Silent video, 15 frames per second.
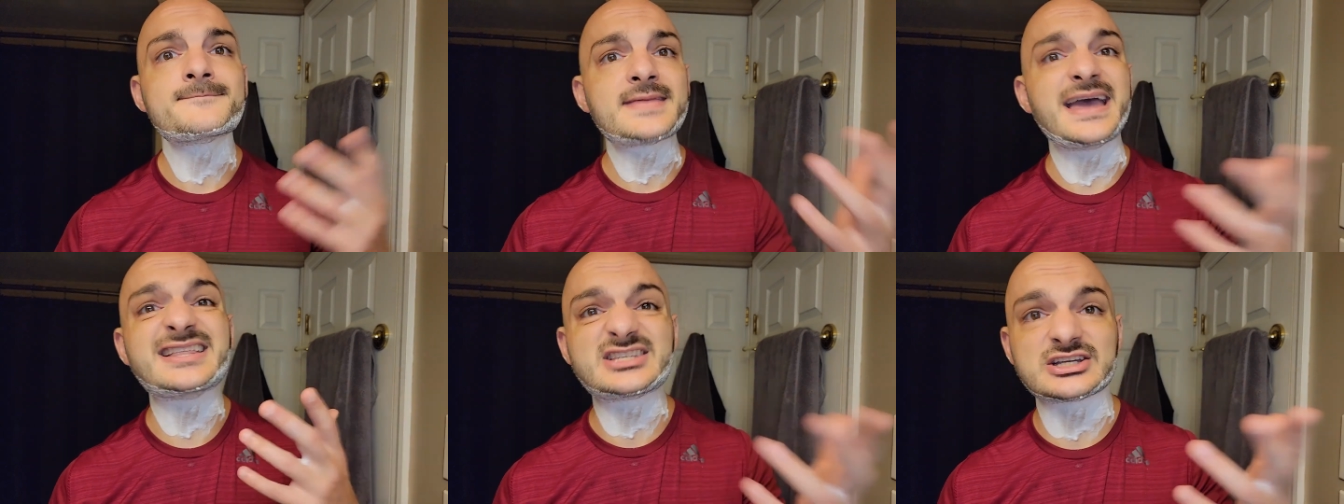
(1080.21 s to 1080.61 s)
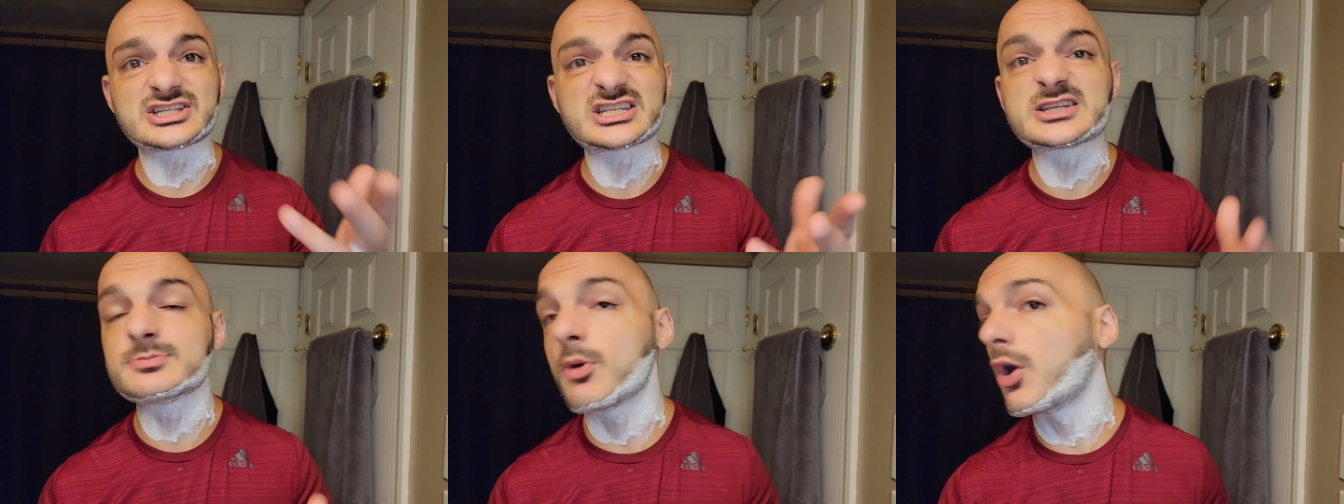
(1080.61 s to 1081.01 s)
it's a
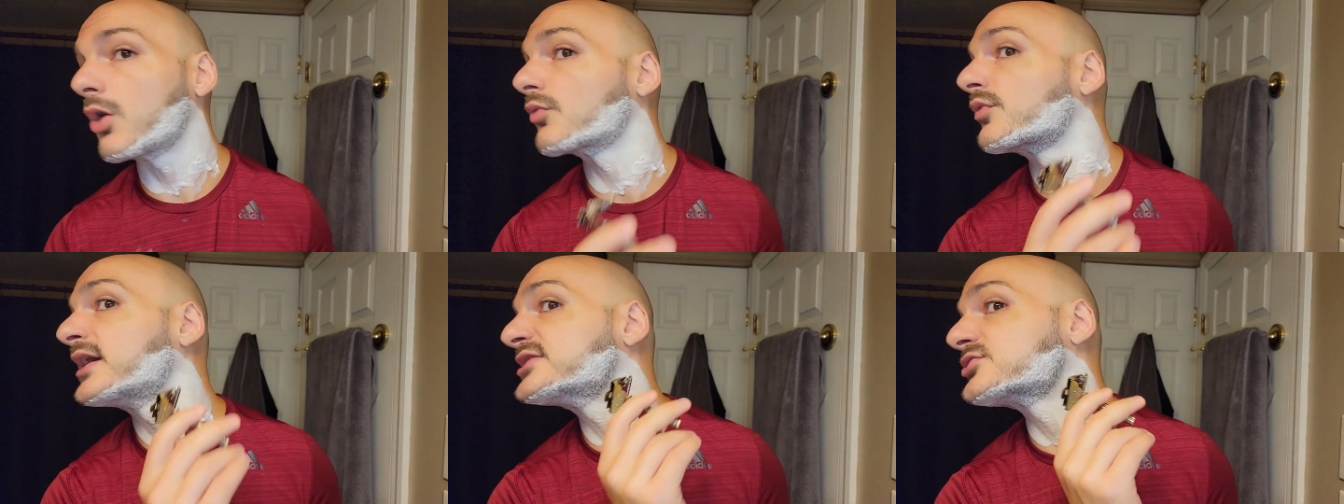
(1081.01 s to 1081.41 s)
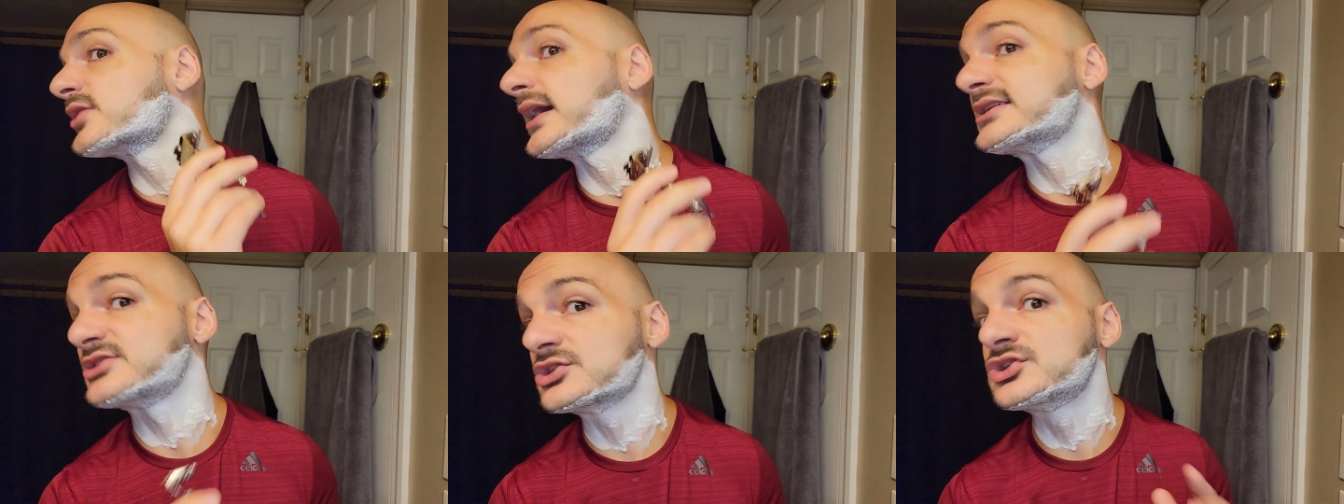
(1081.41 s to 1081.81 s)
small razor,
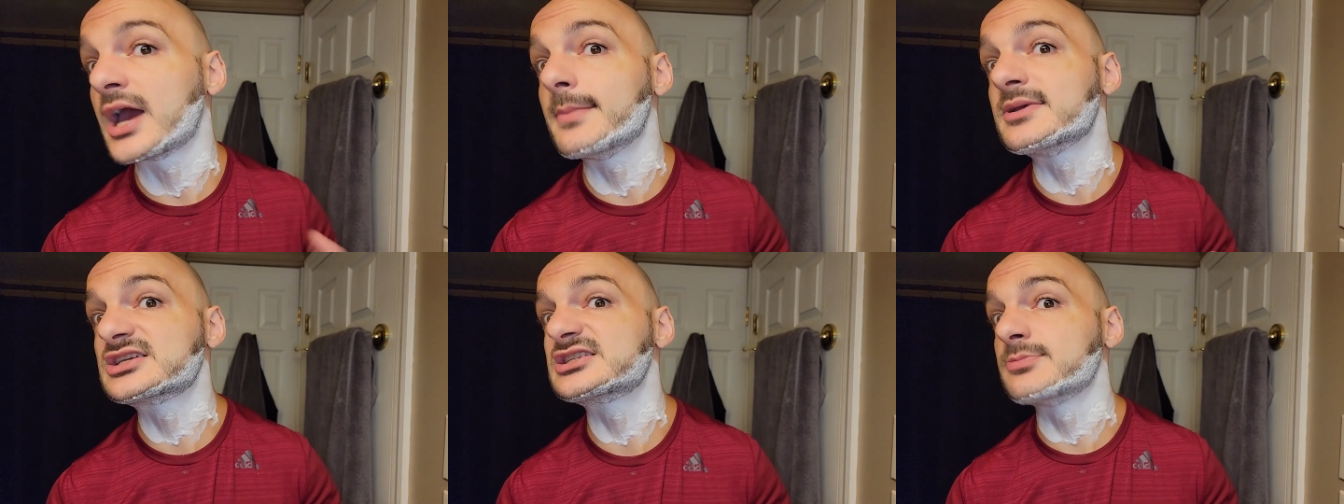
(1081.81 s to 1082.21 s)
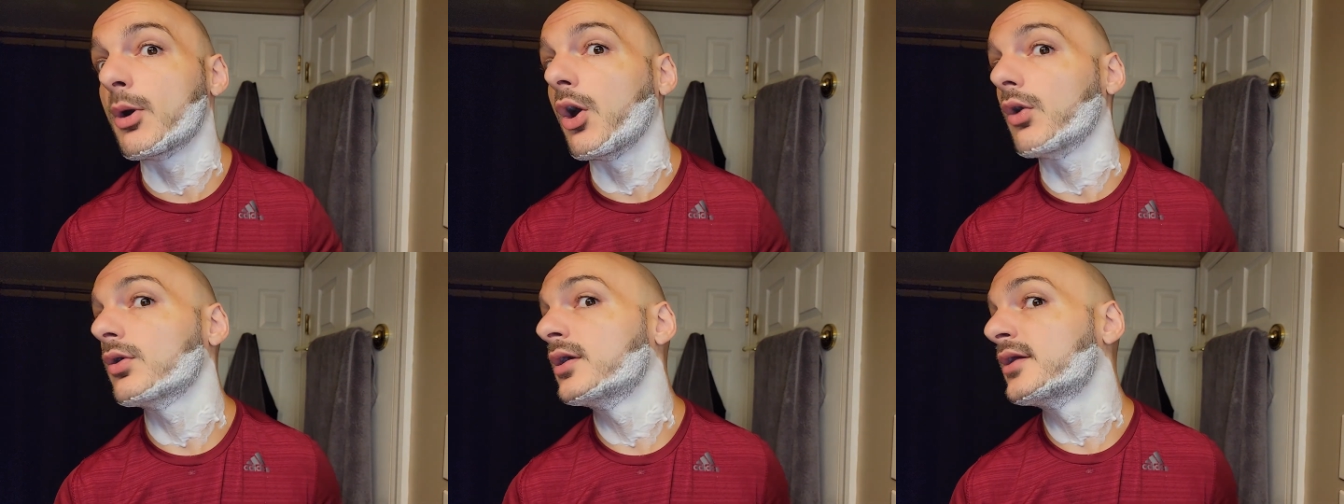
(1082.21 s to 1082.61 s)
guys. The gem is
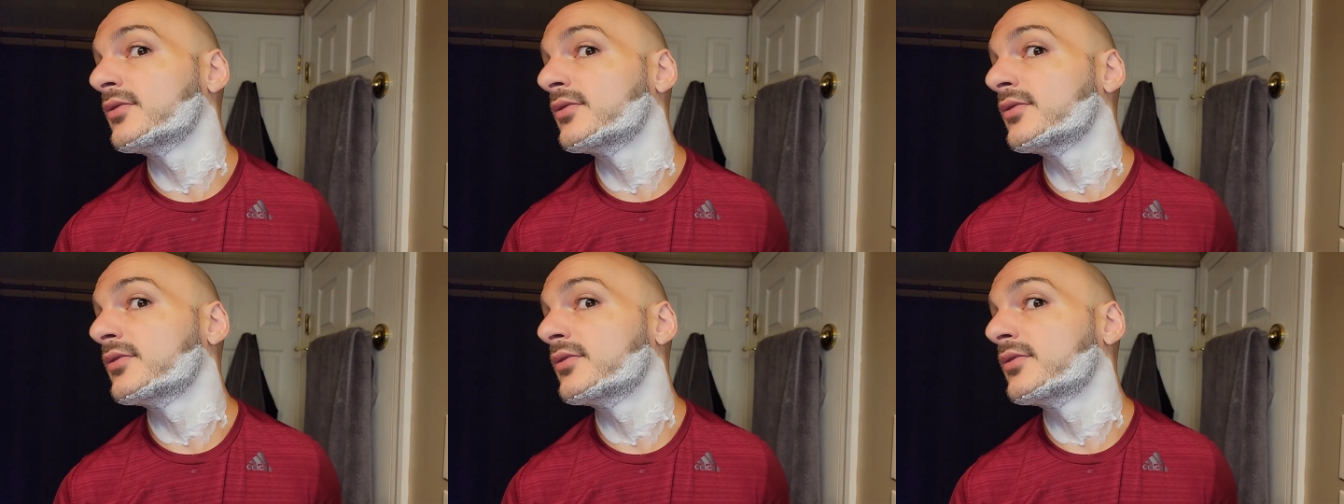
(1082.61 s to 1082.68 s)
small.